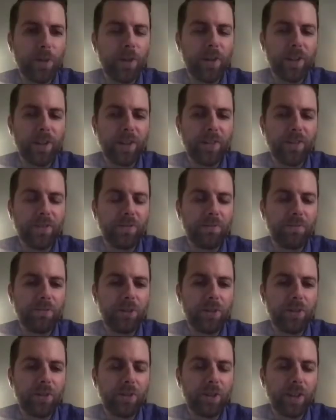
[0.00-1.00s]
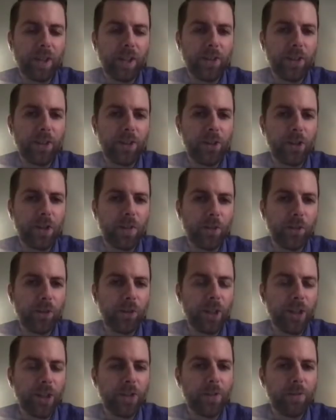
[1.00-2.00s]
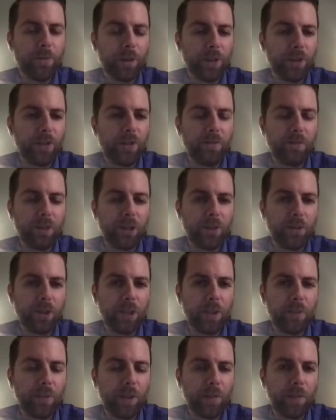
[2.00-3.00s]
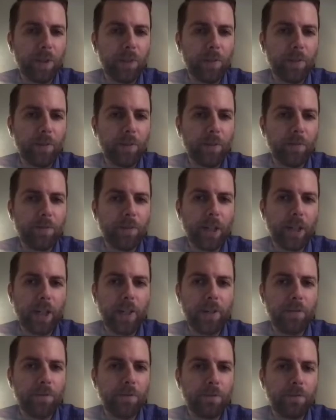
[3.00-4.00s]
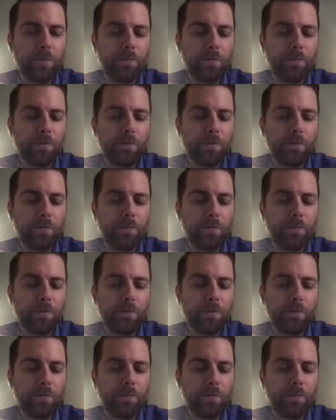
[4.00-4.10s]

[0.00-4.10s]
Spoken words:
And I thought Jarvis Landry would give me maybe 5-7